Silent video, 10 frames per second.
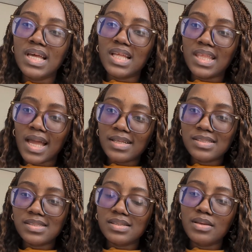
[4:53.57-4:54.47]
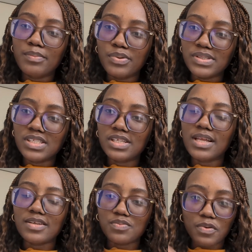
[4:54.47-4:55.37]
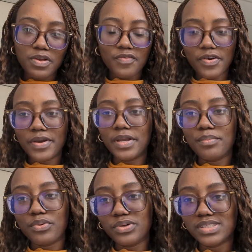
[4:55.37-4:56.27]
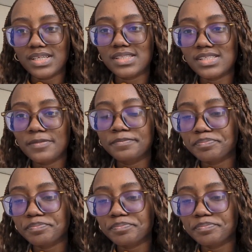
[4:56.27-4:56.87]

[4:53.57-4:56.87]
that position as well is very important.